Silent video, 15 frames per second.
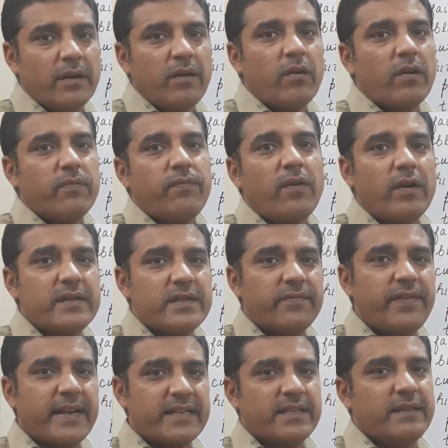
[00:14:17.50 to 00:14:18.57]
or false
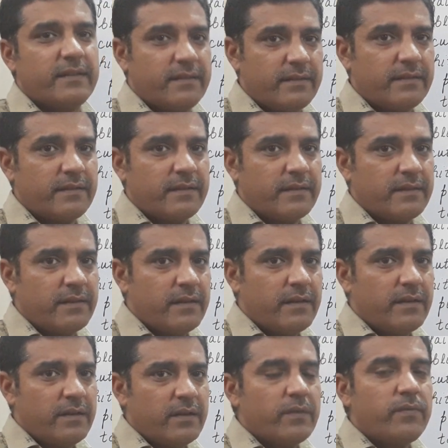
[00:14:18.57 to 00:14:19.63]
affection.
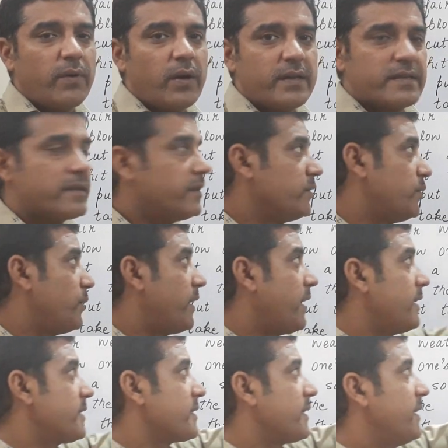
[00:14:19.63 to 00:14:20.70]

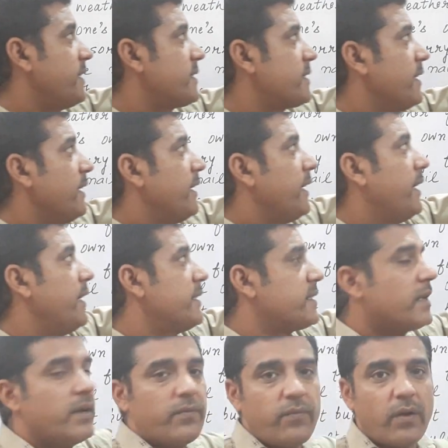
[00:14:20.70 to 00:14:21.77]
Judas Kiss
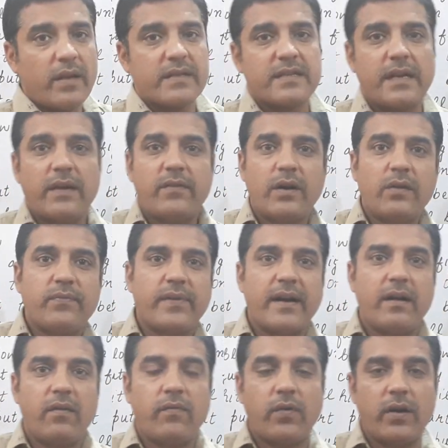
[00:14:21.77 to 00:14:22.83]
is false love
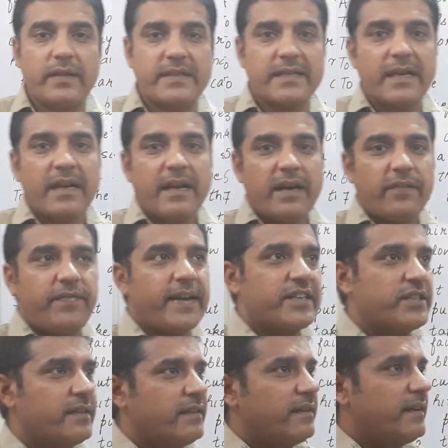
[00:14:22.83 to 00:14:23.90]
or false
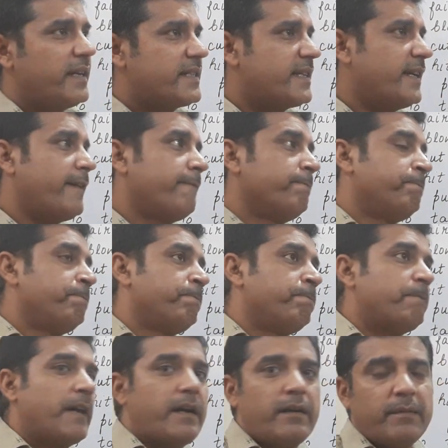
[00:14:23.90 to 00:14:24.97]
affection. Let's say
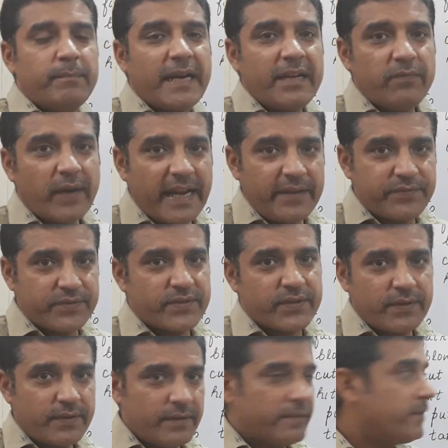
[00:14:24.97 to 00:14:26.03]
my wife's